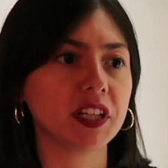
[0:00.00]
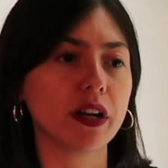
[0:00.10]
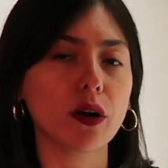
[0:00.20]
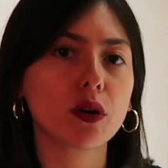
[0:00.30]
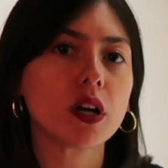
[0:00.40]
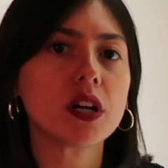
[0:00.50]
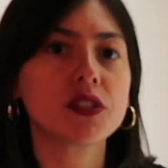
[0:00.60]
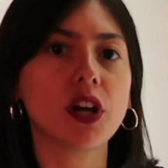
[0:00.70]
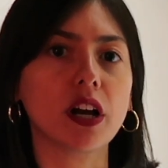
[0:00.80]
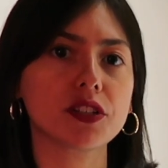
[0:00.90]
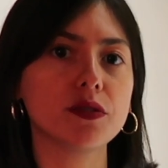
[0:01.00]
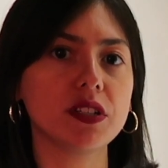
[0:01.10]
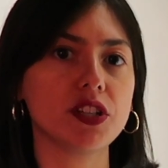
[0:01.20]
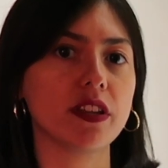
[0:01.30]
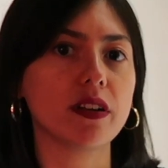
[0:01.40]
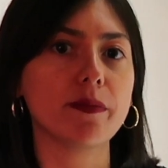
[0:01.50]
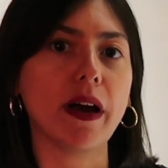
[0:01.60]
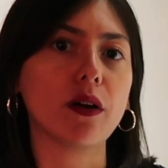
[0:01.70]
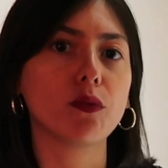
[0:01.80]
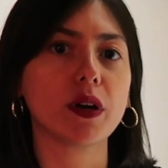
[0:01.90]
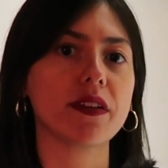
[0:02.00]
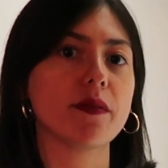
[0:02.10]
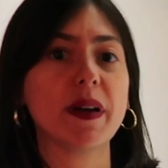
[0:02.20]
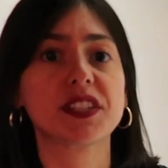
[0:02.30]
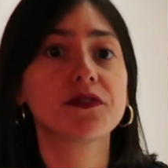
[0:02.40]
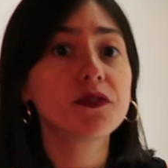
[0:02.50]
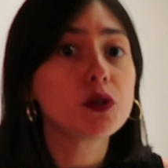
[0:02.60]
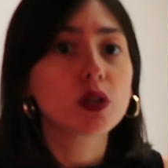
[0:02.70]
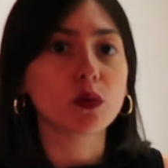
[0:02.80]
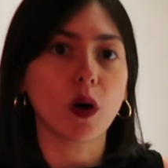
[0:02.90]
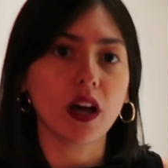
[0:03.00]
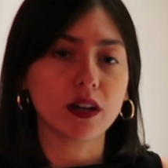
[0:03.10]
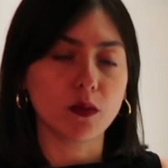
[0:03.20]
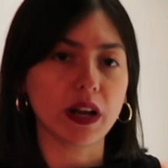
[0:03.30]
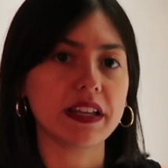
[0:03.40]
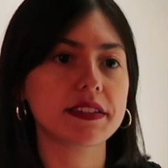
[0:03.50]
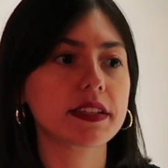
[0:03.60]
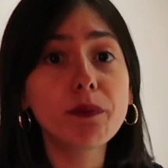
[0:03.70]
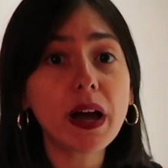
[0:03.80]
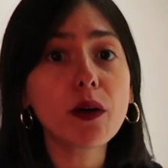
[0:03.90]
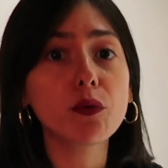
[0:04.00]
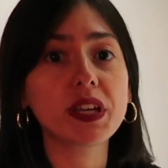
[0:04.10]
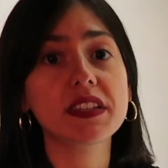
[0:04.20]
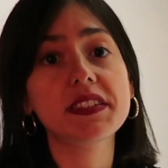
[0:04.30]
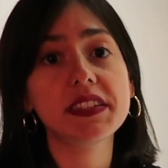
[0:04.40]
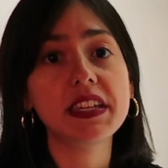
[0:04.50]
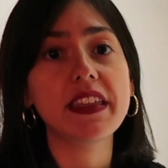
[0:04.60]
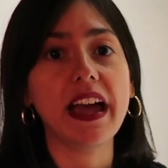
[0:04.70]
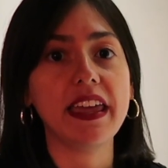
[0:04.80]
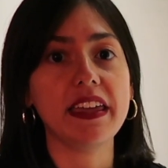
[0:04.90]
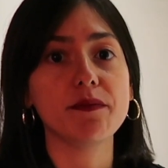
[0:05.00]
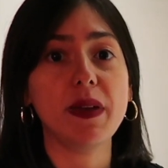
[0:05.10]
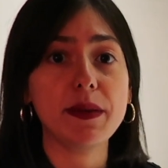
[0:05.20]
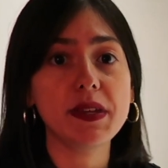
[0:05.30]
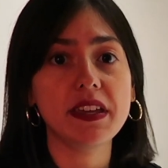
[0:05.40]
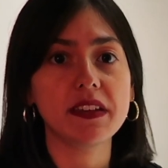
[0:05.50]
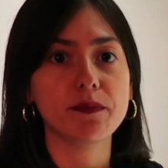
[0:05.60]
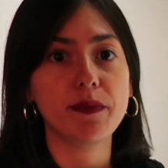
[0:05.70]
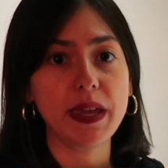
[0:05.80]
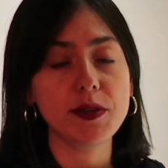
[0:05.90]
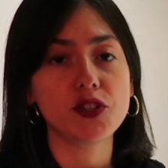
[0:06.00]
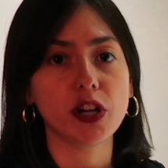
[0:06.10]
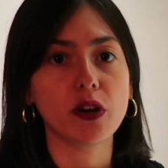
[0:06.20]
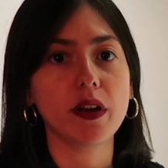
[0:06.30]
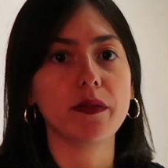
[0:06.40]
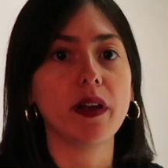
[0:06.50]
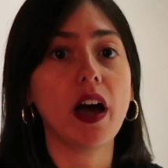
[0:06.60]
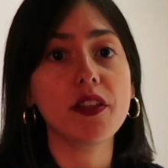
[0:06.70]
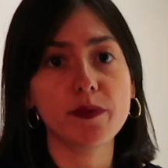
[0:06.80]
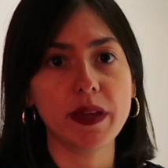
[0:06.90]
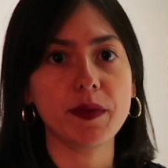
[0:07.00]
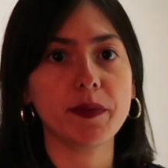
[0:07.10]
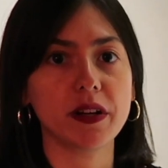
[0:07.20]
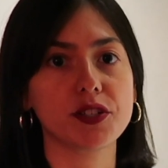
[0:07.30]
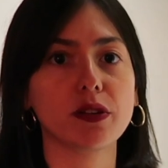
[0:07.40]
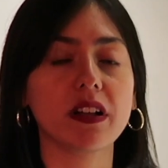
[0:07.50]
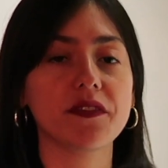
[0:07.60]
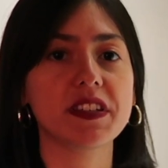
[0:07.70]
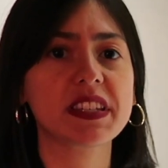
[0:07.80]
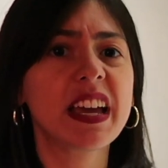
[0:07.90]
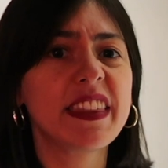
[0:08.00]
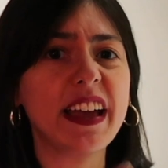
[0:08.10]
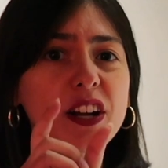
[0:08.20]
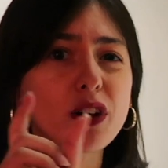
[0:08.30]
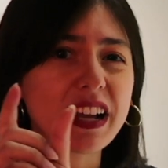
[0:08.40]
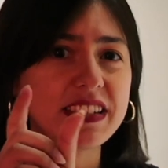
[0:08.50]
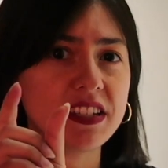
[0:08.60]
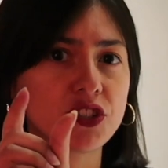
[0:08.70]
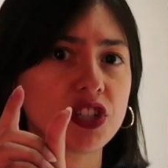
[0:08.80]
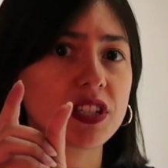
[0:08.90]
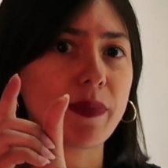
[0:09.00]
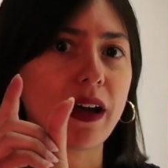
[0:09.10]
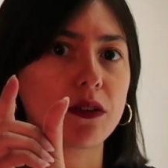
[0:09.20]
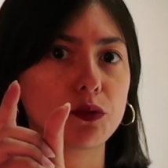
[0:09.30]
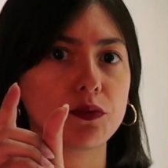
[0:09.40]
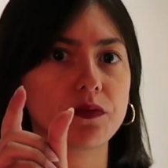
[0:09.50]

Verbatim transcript: you know, talk to each other about where the best food or water was. But we can see that in Baby Joe and other baby Parasaurolophus, that crest is just about